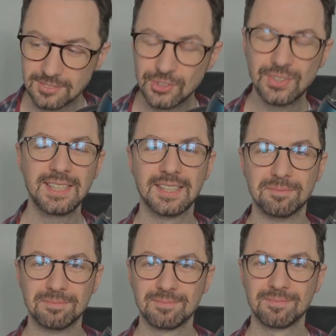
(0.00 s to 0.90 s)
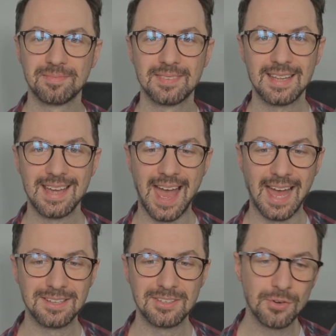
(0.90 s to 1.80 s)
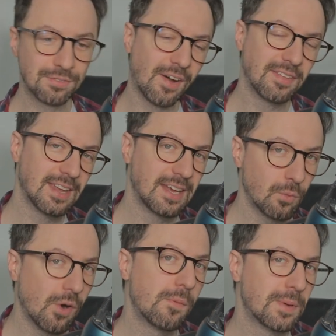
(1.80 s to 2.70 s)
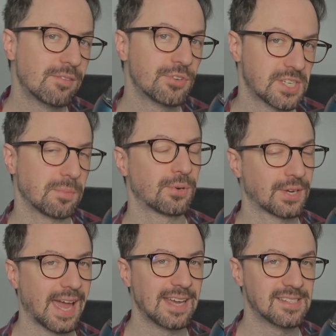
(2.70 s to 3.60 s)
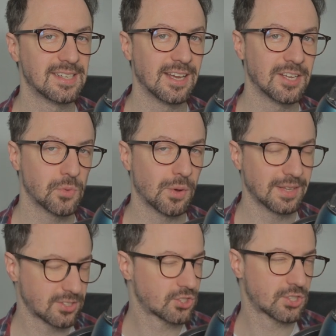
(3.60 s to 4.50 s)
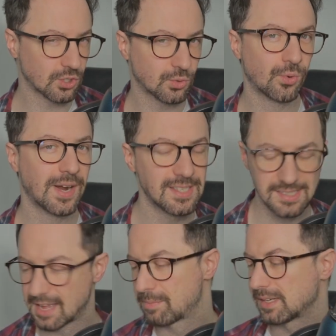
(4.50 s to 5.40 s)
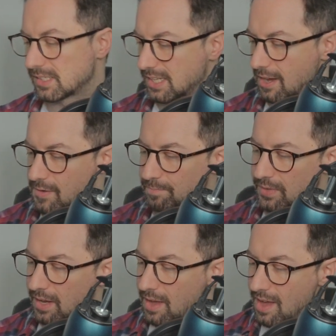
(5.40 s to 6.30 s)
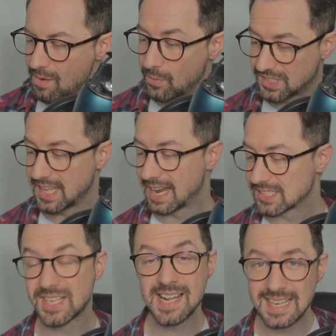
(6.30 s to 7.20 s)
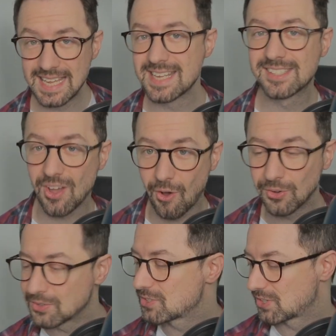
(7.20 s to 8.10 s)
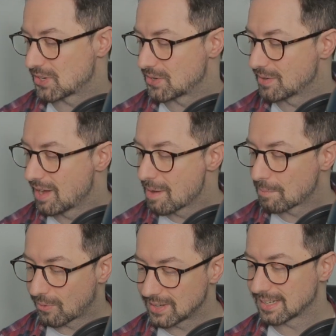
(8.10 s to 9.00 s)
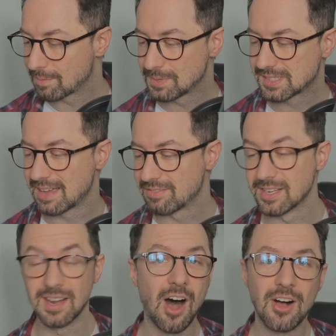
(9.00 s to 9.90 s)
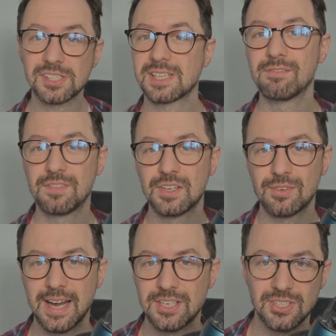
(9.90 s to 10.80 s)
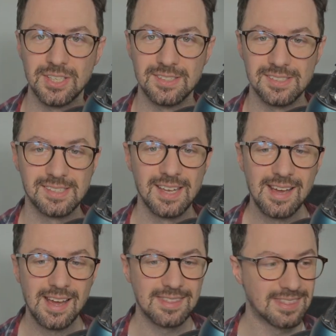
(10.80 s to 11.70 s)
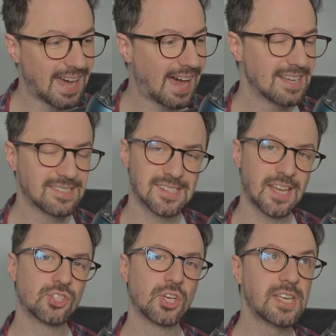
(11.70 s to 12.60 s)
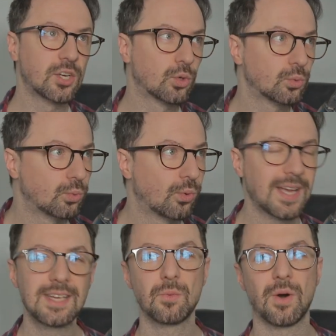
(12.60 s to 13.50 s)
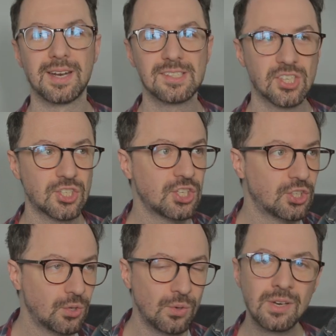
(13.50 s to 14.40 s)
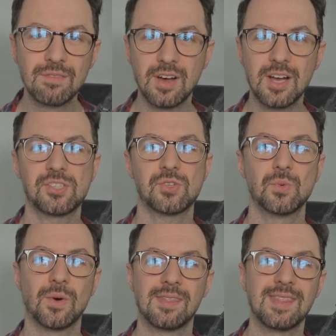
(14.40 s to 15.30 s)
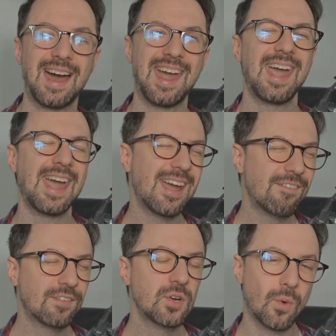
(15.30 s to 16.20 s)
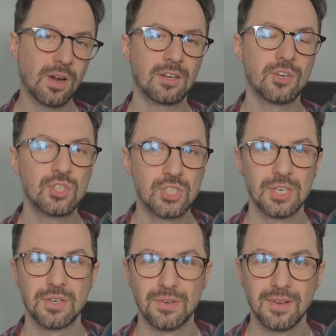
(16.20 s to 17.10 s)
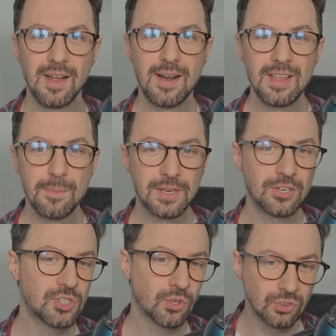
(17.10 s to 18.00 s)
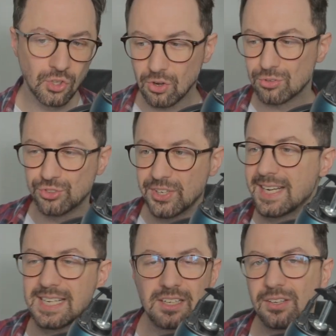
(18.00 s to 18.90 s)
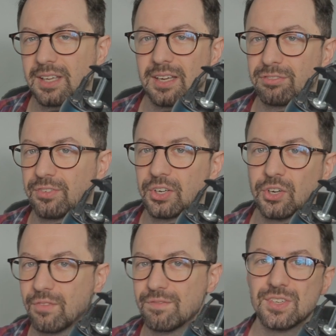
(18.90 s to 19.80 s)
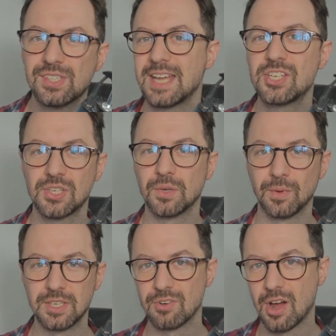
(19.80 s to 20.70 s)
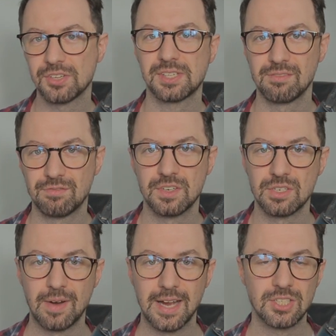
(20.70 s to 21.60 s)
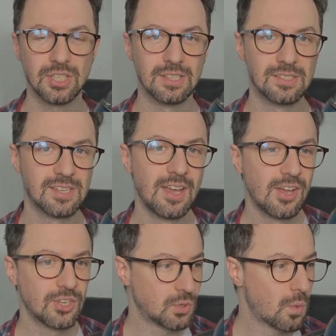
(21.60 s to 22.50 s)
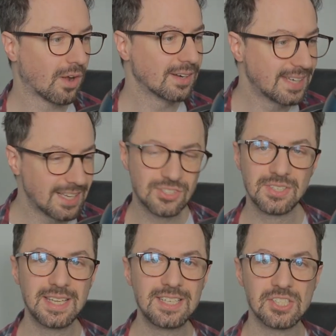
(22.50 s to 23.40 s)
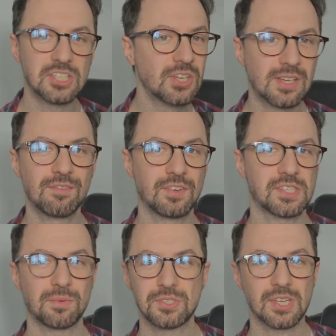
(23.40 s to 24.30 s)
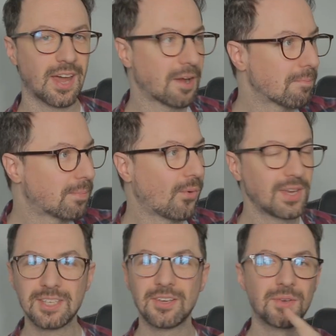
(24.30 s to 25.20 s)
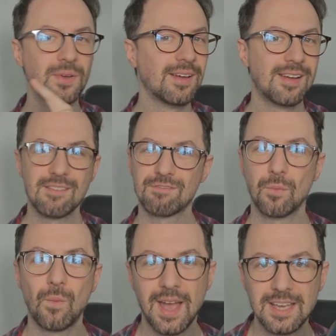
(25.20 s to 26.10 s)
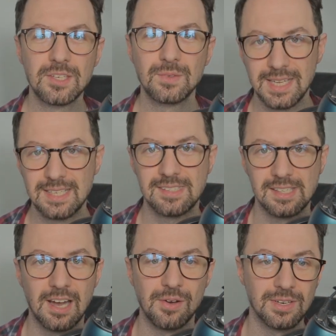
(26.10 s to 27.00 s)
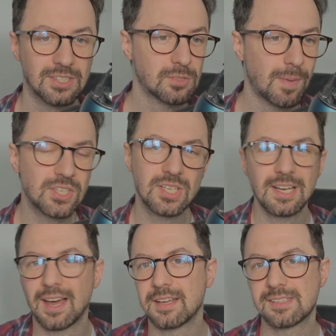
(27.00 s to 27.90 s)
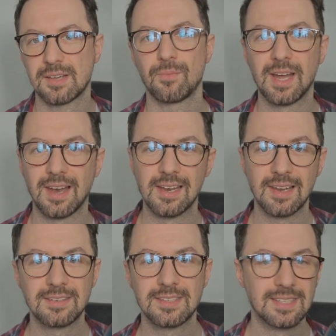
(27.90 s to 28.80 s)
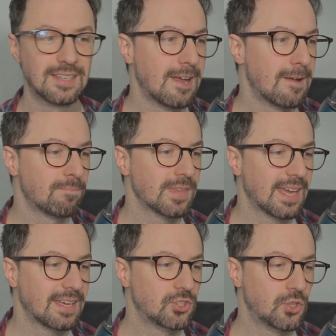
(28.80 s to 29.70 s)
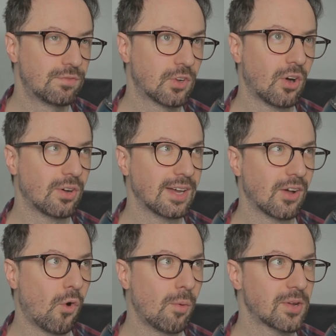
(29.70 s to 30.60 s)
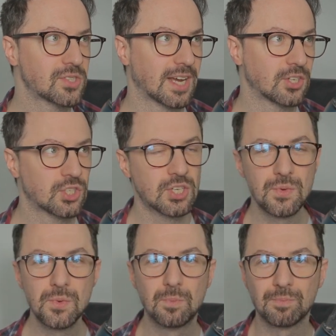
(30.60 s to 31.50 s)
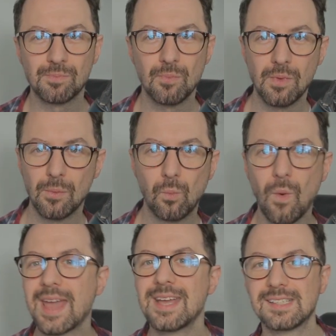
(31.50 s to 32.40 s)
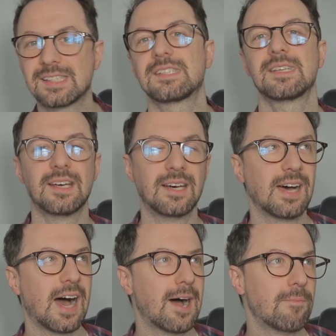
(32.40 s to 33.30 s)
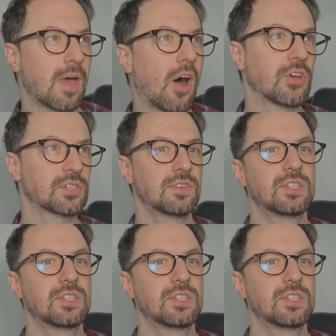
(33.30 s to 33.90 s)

greet them, and you'll find that it will be reciprocated as well. And that's just a great stepping stone, which then actually leads on to point number seven, asking for directions. That is such a great one. It's such a universal one that everyone could do, because you're not really looking for a conversation when you're asking for directions. You are literally just looking for someone to like point you for where you need to go. And especially like in somewhere like London, you've got almost like two ways to um, ask for